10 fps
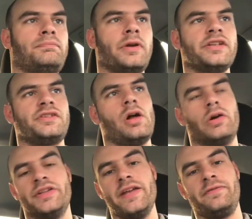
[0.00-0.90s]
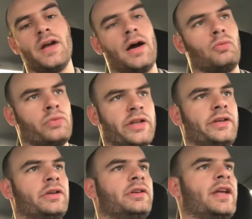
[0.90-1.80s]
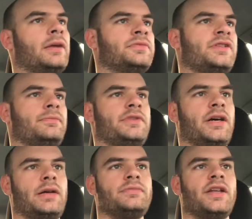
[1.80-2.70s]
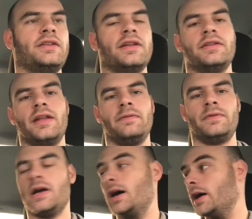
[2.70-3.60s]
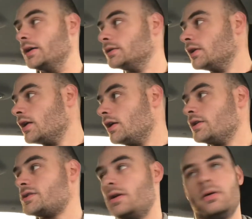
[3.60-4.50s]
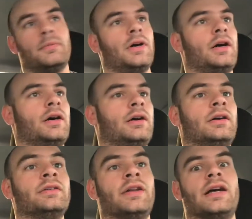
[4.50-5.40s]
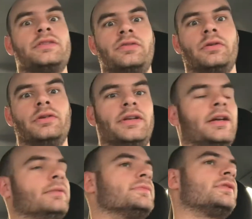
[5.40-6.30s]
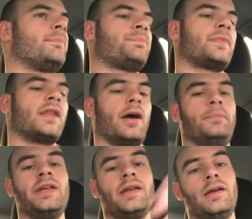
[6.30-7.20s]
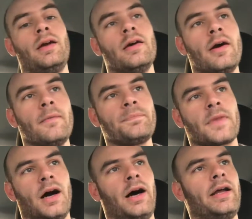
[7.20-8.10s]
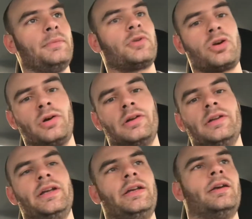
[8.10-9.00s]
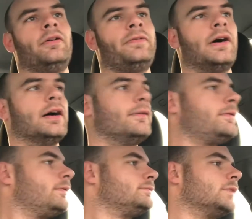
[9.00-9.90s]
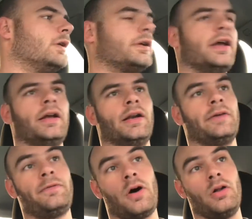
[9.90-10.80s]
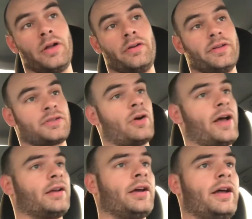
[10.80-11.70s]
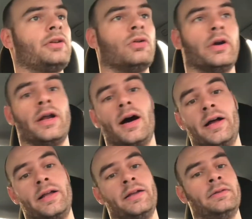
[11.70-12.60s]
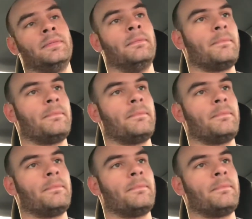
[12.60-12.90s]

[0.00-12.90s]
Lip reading: pretty solid. They've got really good games sometimes, and then they've got some not so good games. Now me, I am currently a 5, okay, and I fall into this category. I